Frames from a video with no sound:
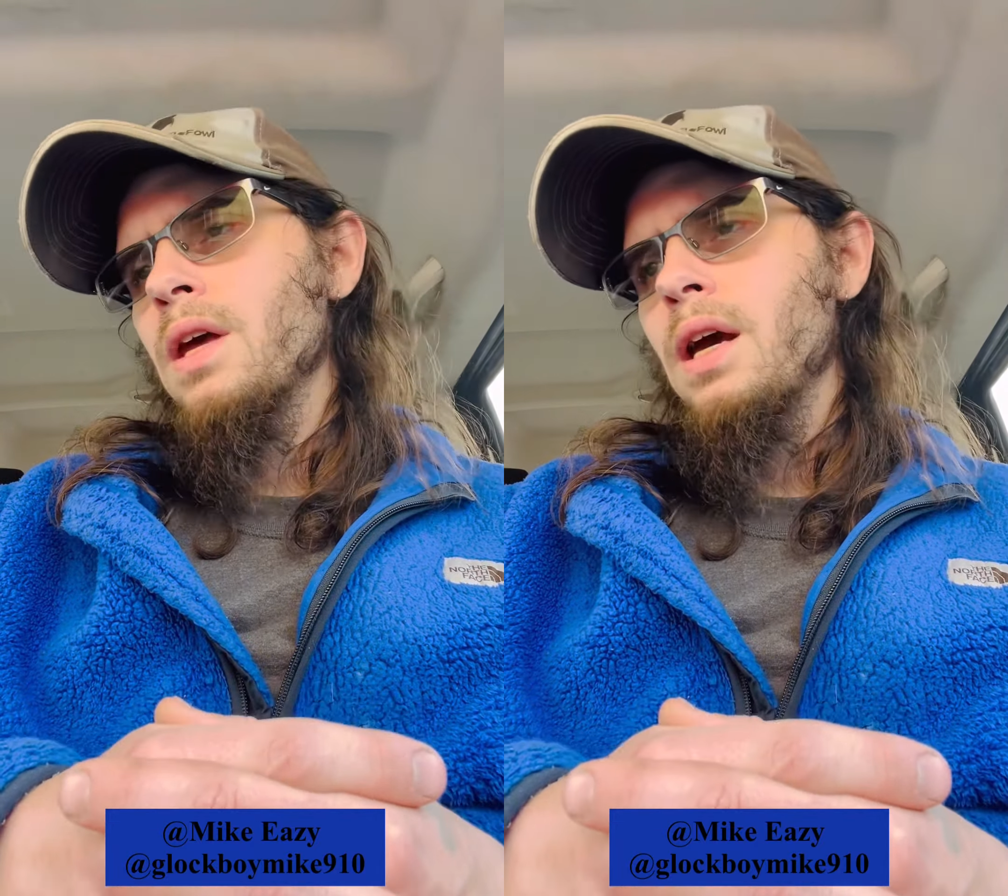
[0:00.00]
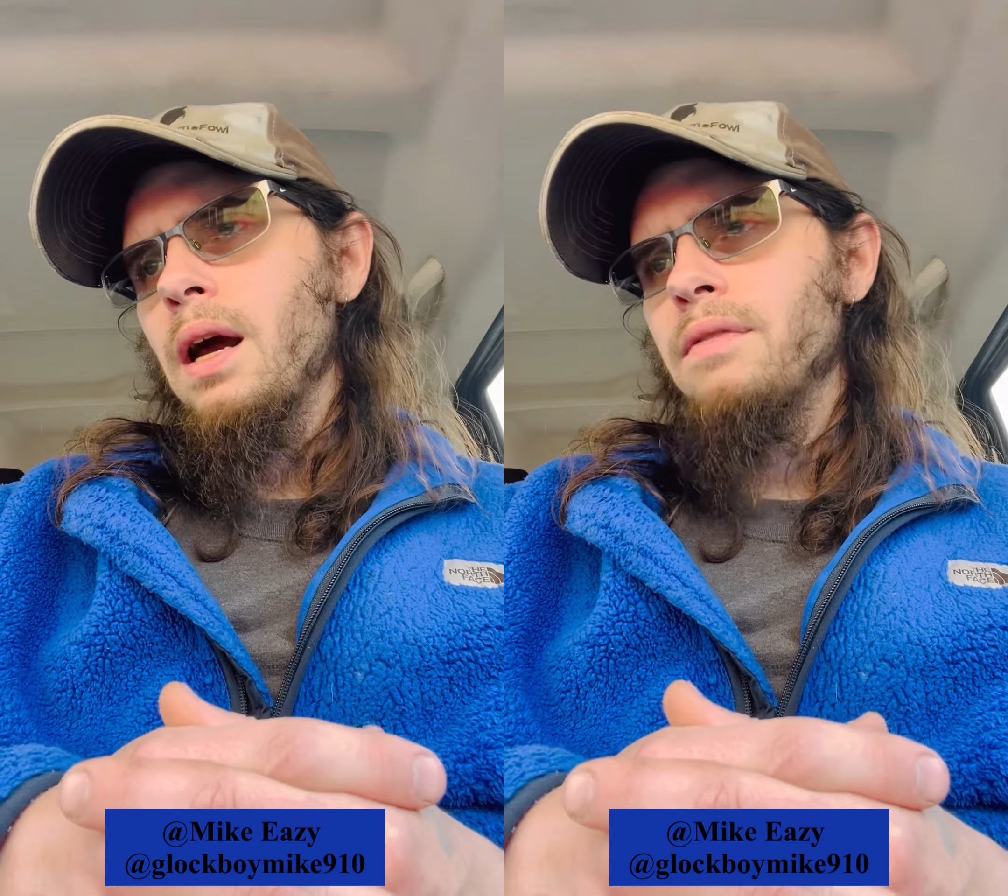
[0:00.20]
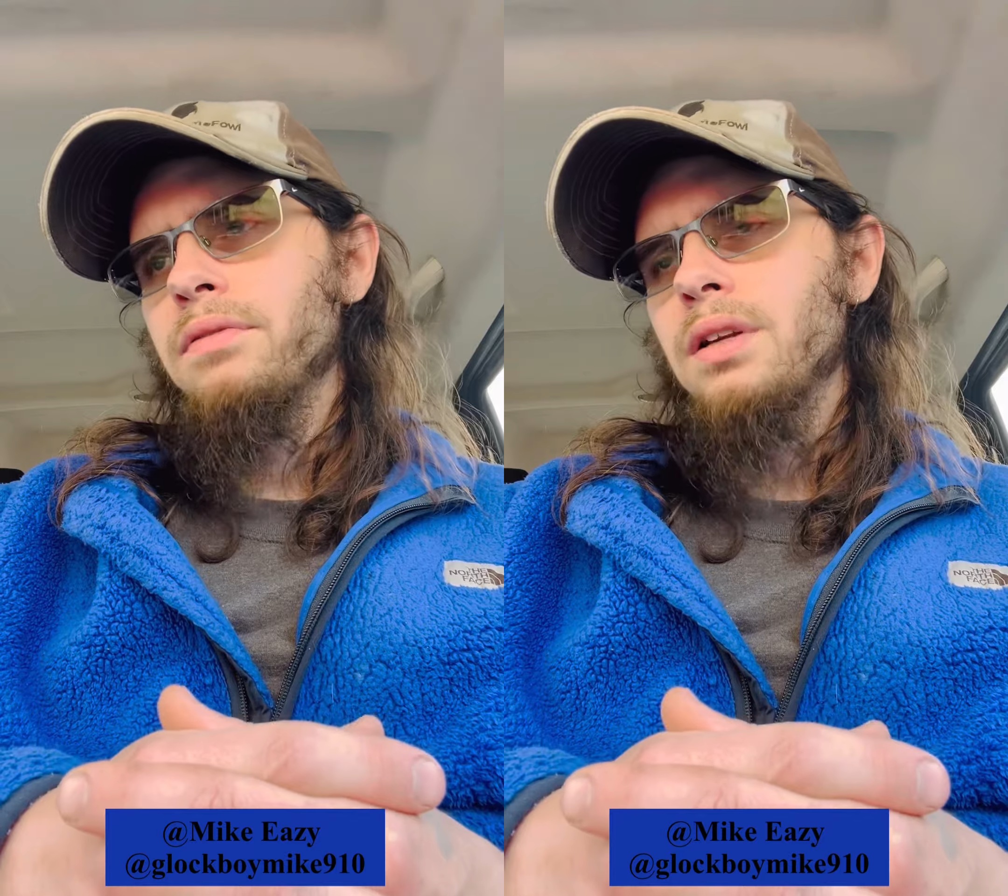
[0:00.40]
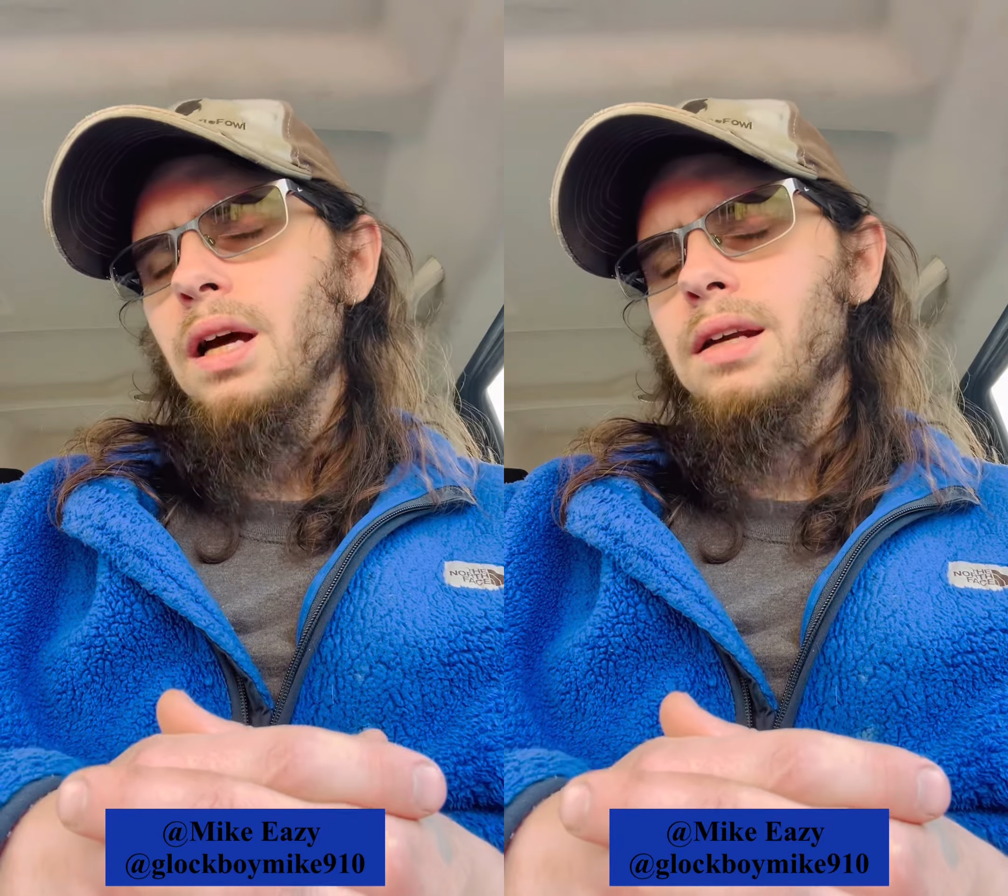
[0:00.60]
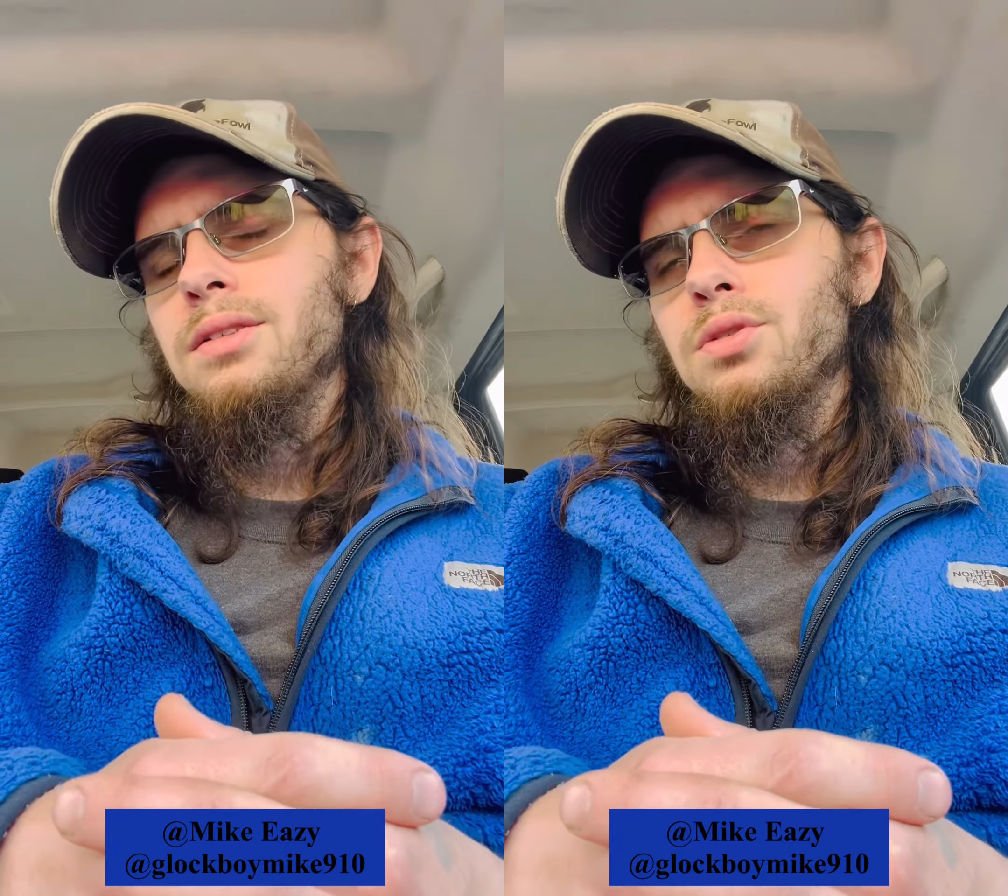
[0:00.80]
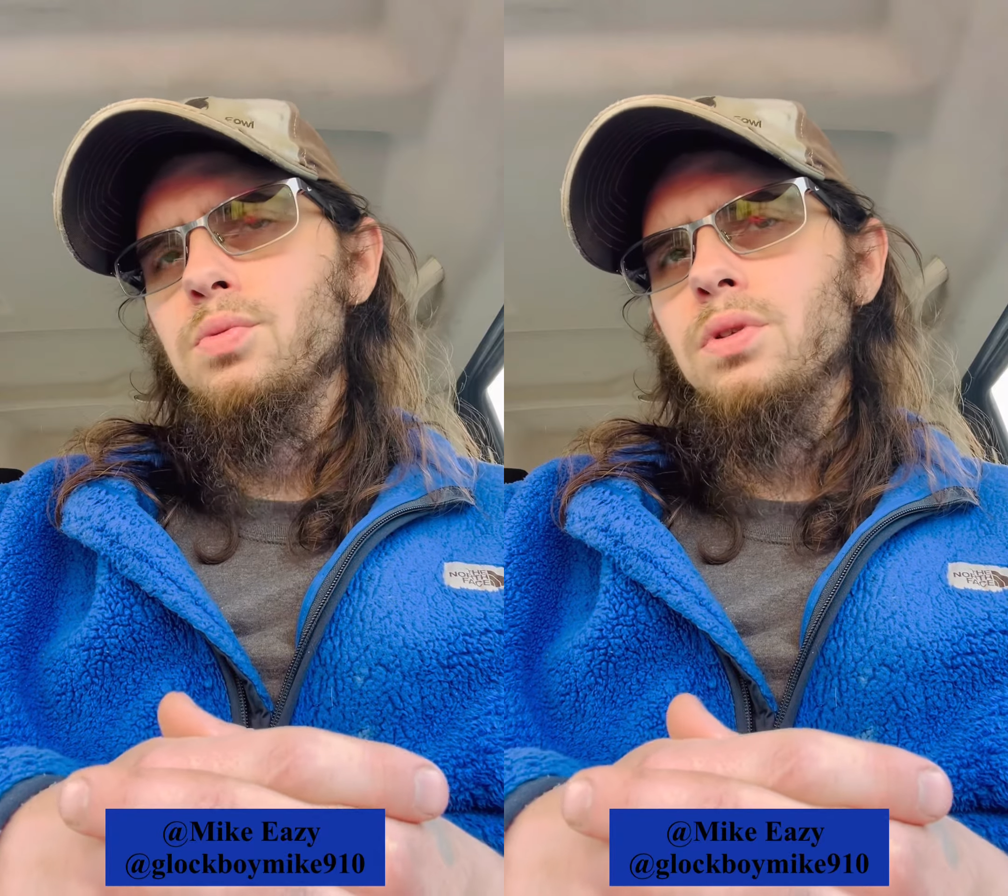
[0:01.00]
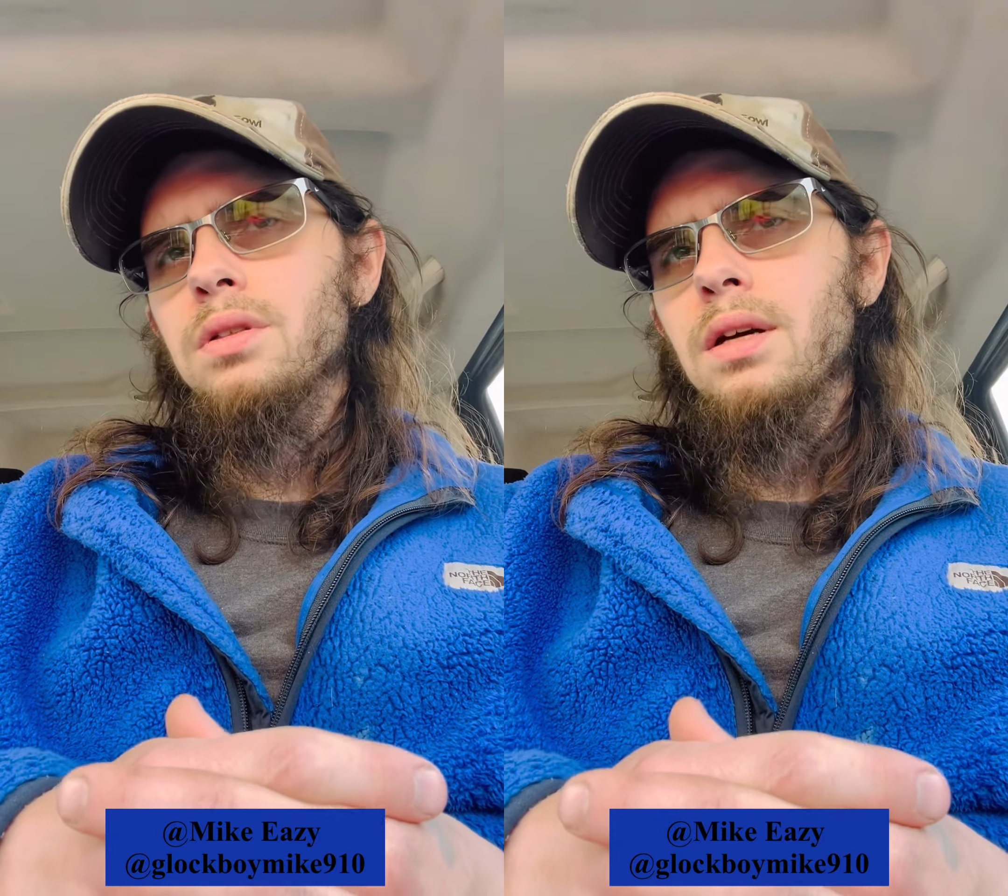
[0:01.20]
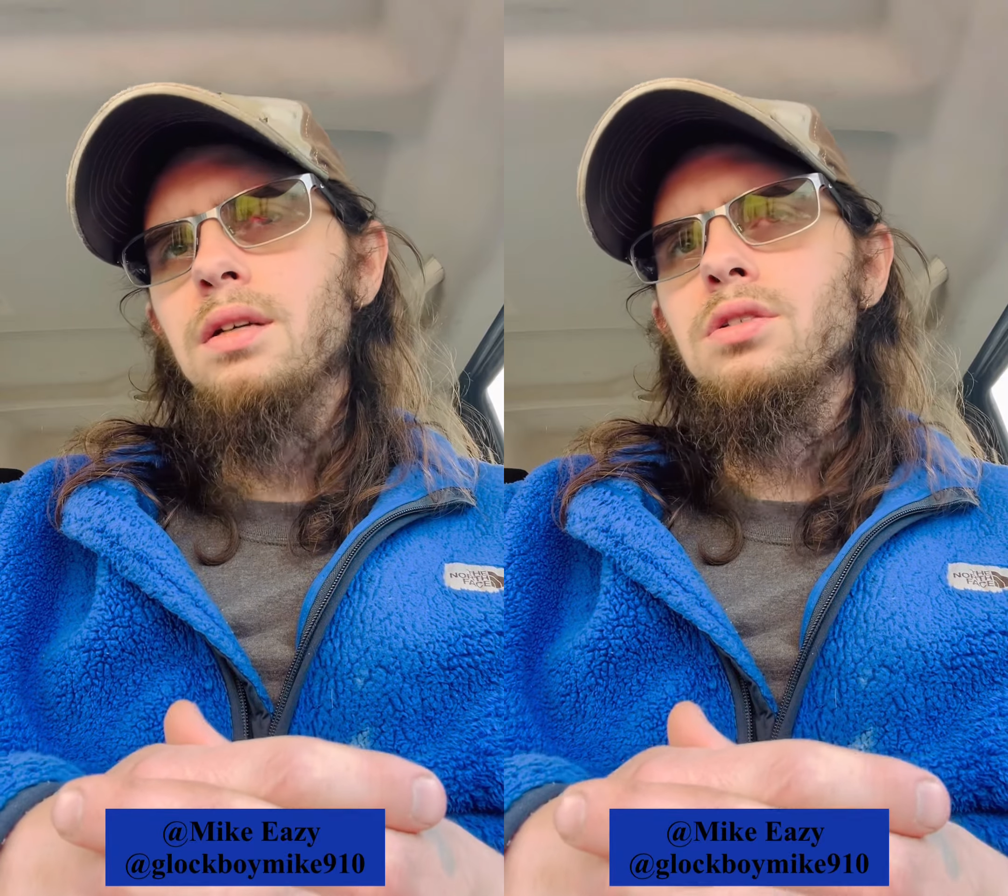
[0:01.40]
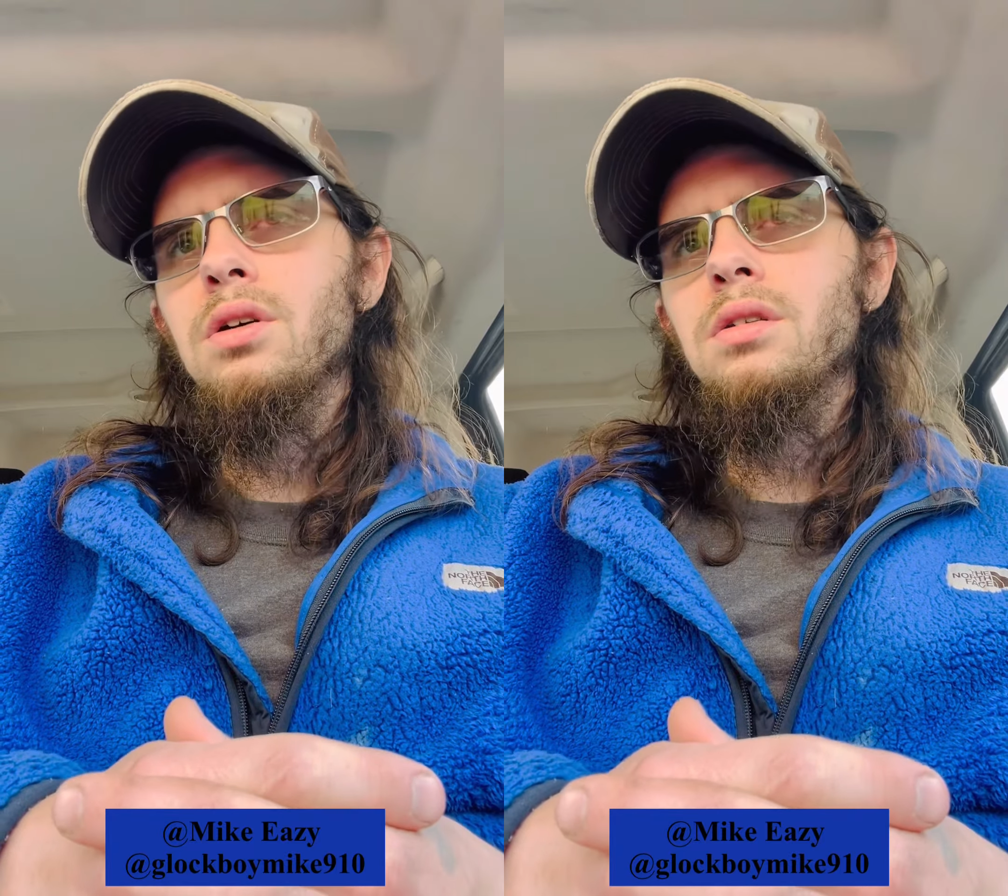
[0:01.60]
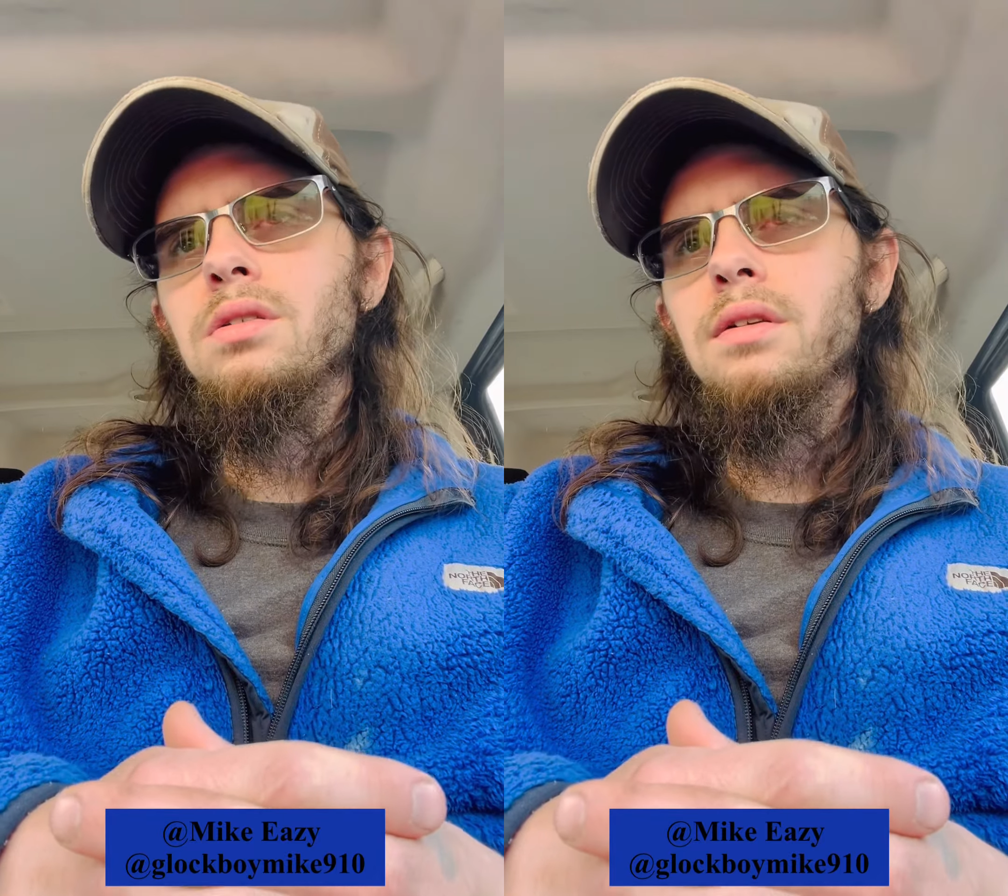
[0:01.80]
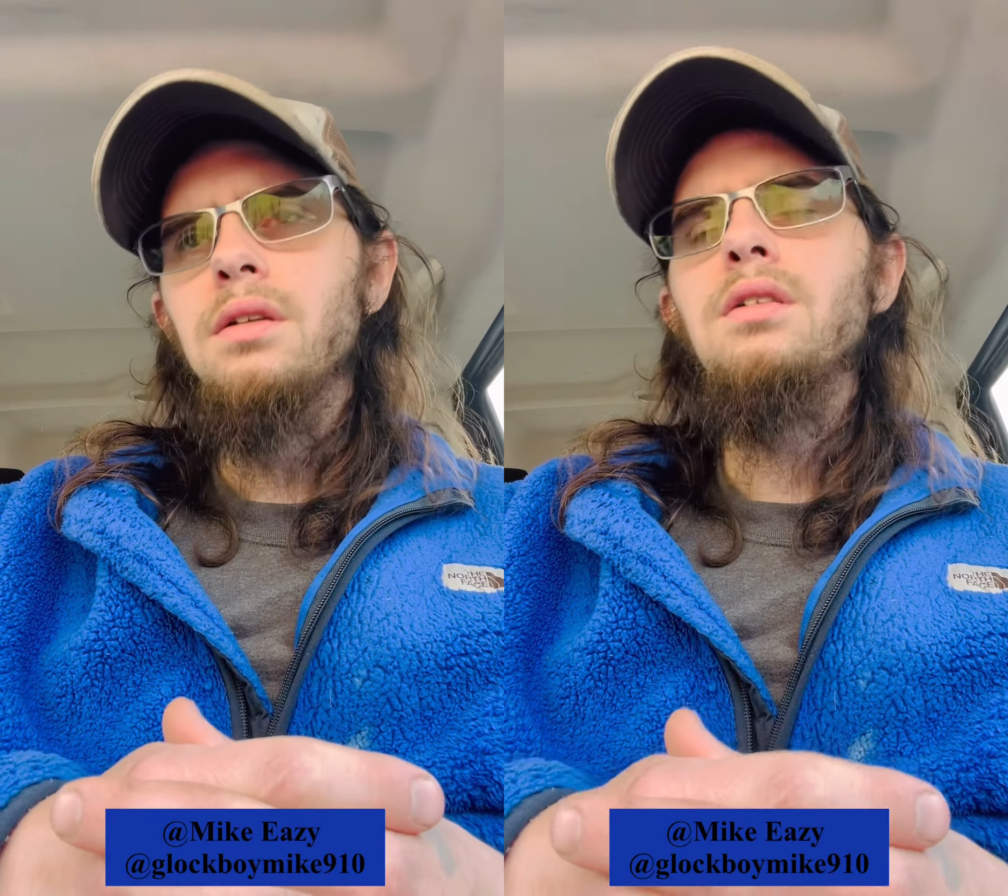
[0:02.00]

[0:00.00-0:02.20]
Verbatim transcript: and i feel like this is one thing charleston